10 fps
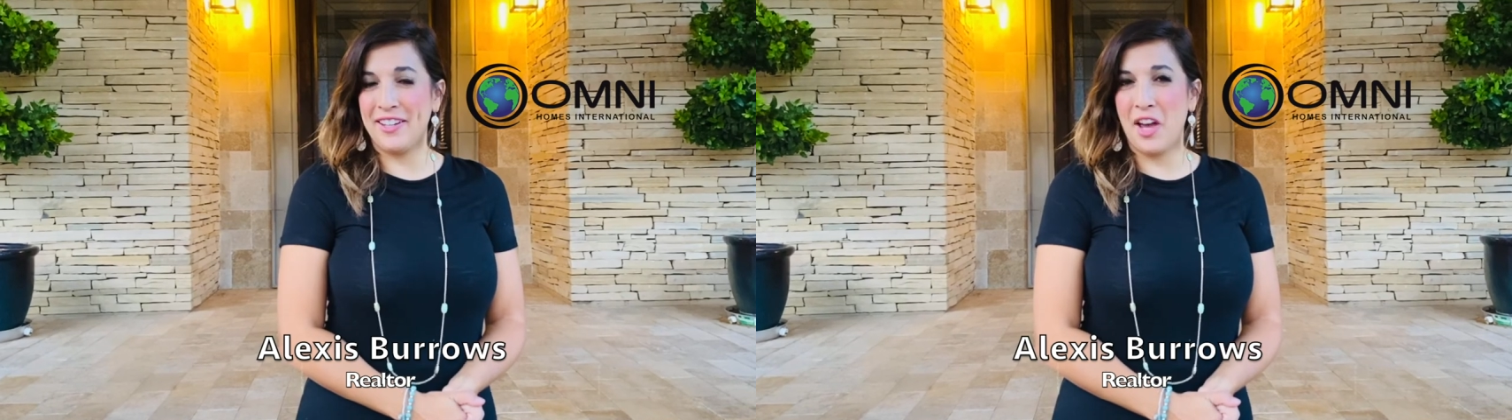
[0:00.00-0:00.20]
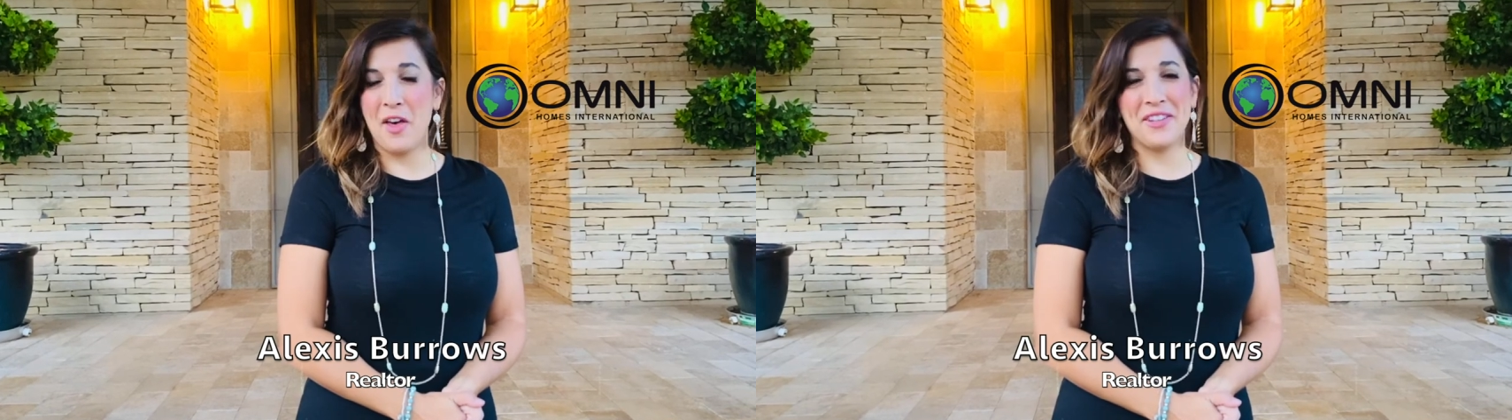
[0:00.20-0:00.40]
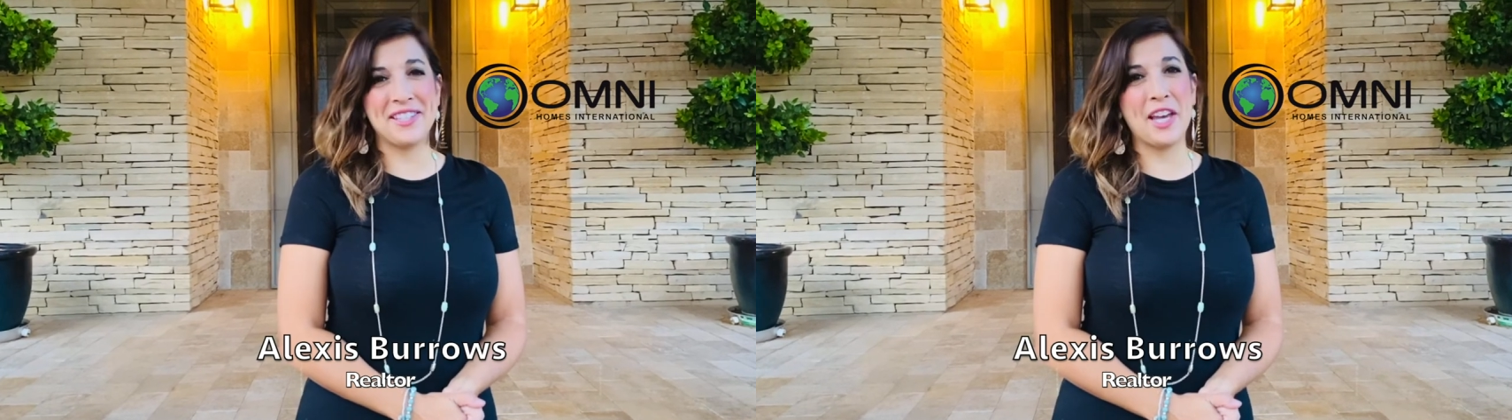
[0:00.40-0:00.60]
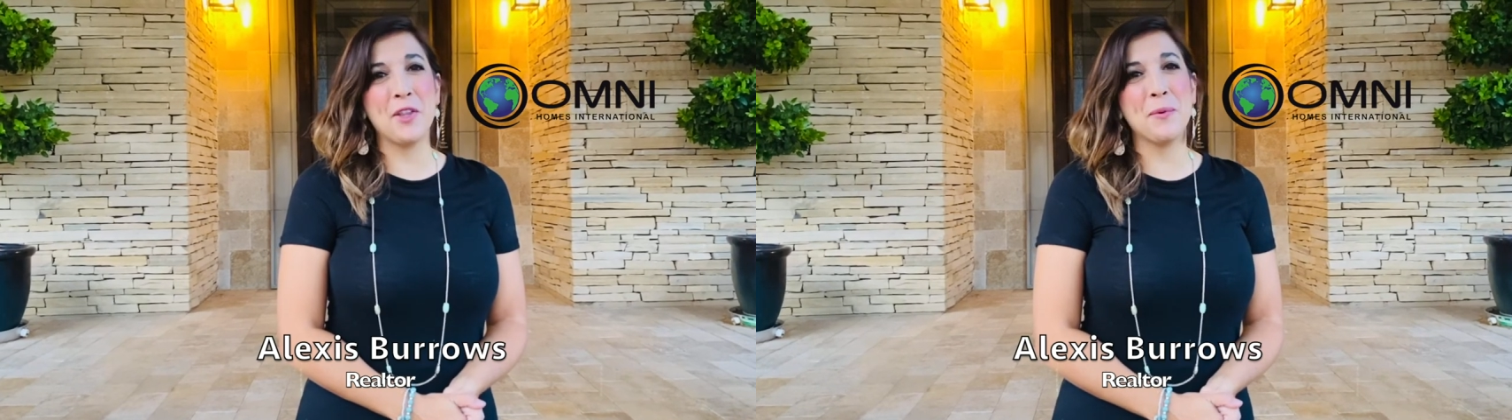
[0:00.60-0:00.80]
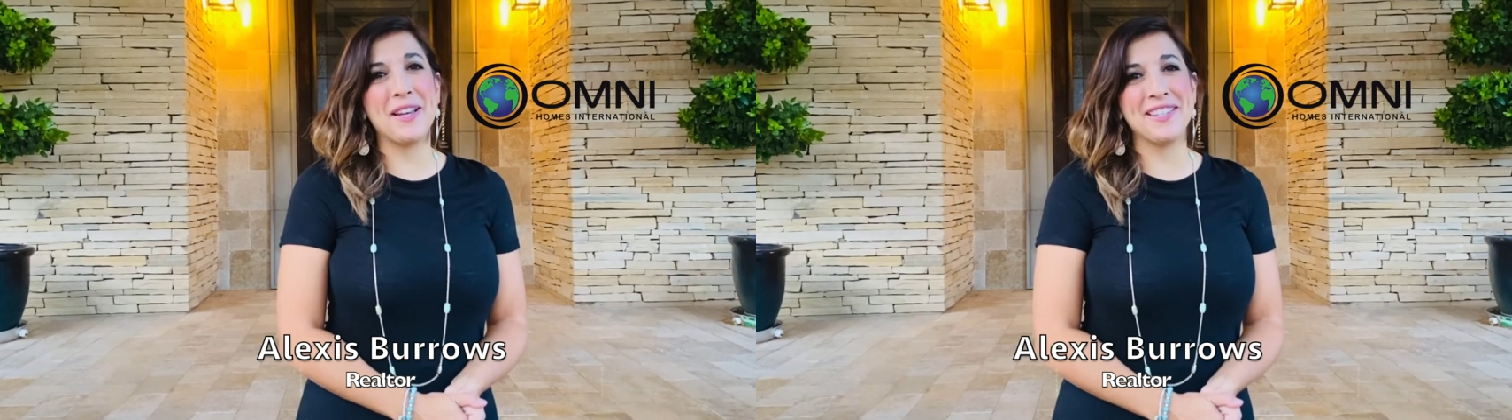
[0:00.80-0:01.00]
on the
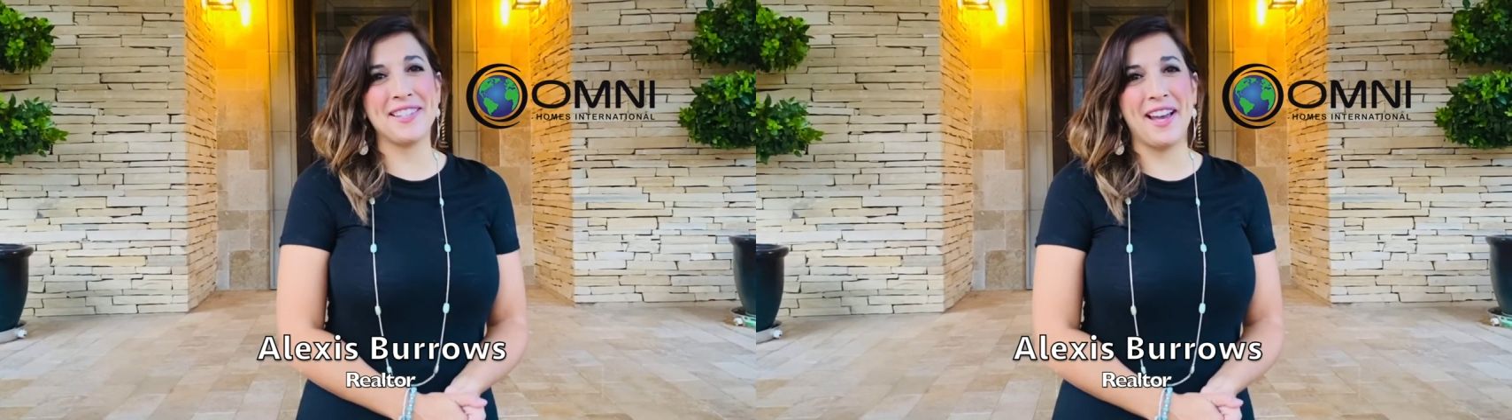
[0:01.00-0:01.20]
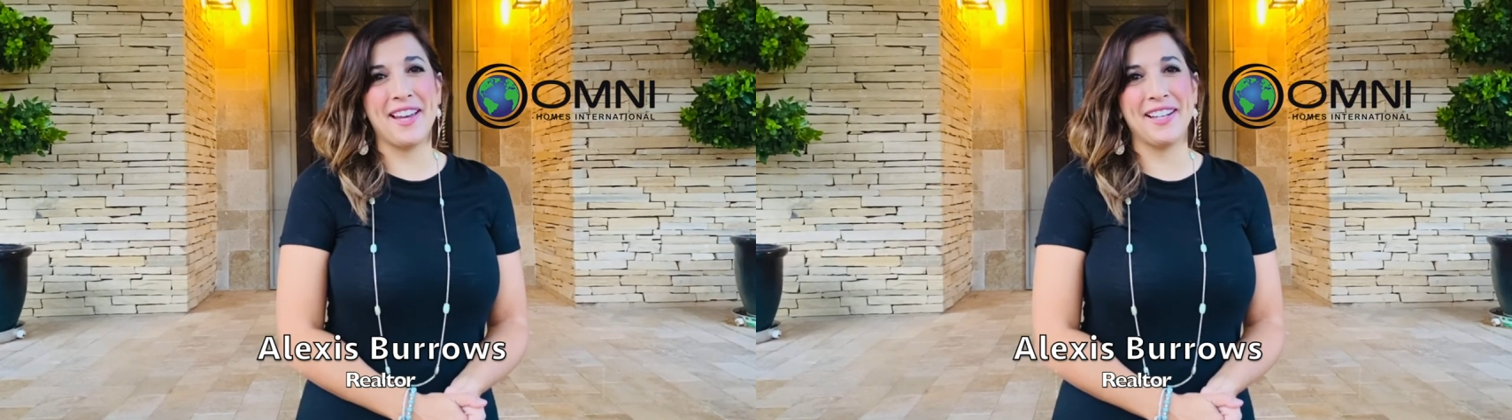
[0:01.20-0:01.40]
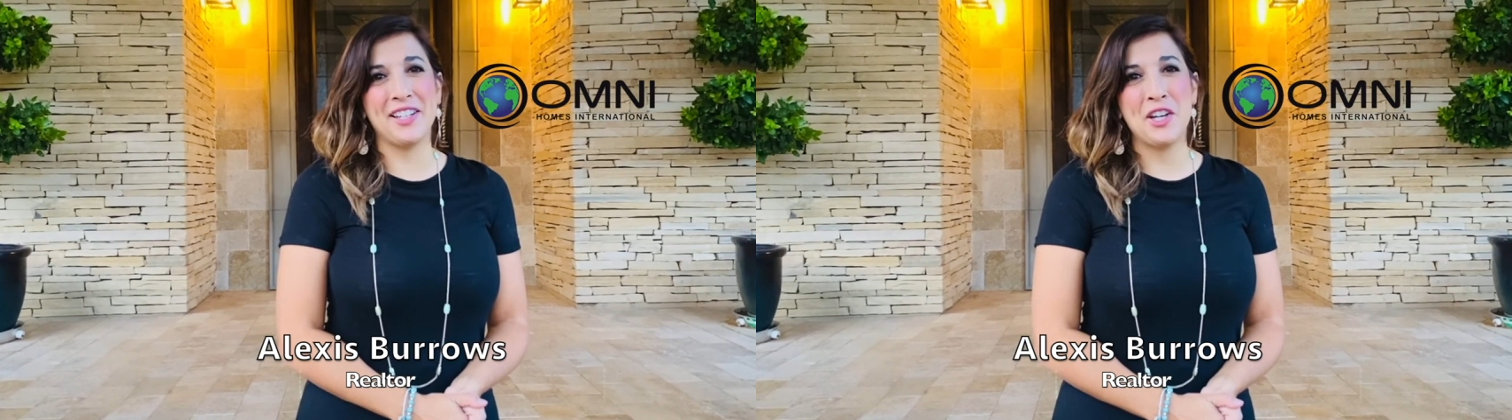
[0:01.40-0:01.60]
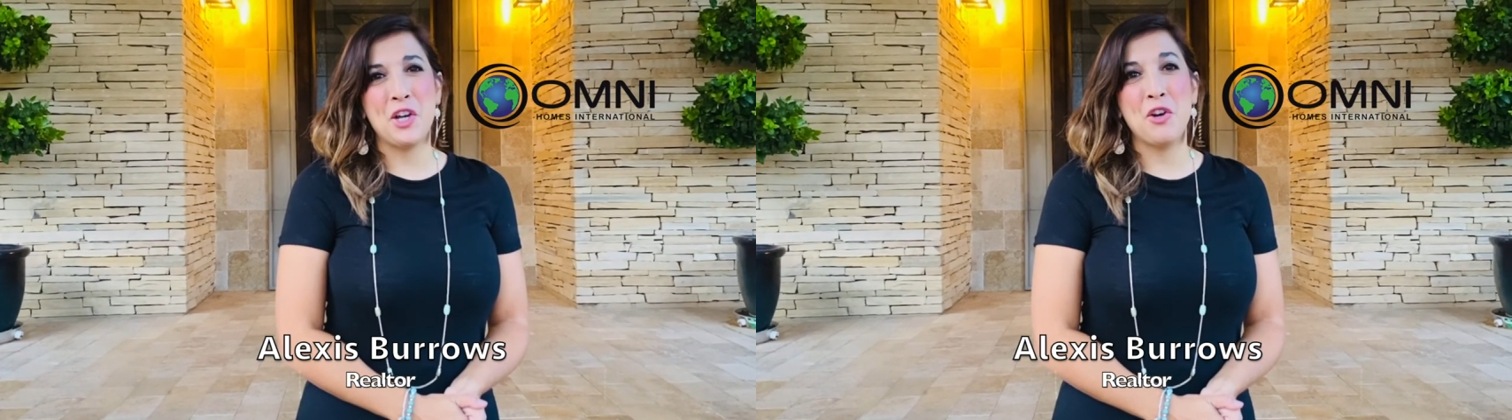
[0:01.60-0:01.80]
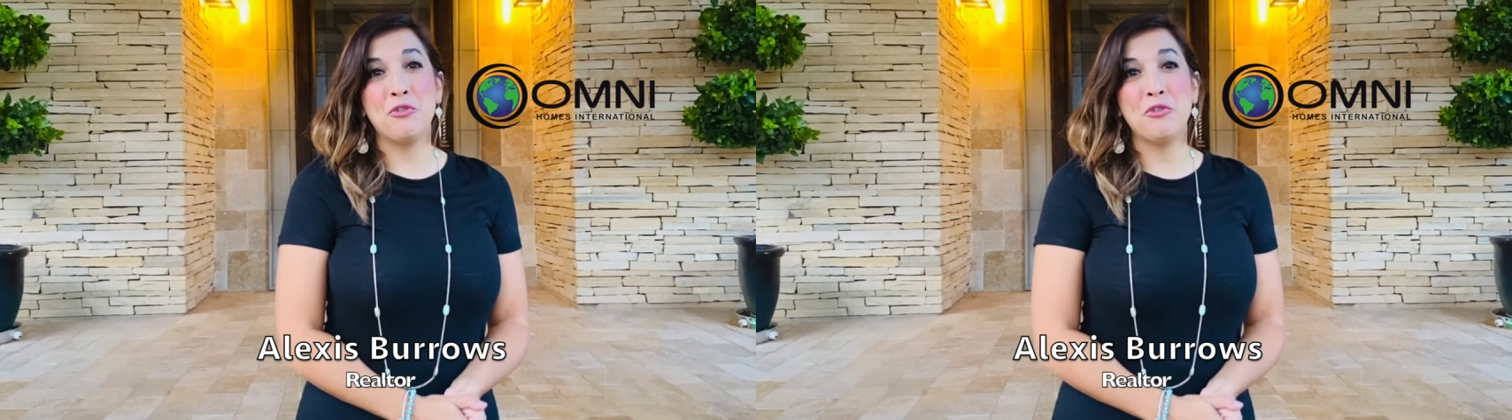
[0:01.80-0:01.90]
southwest side of town,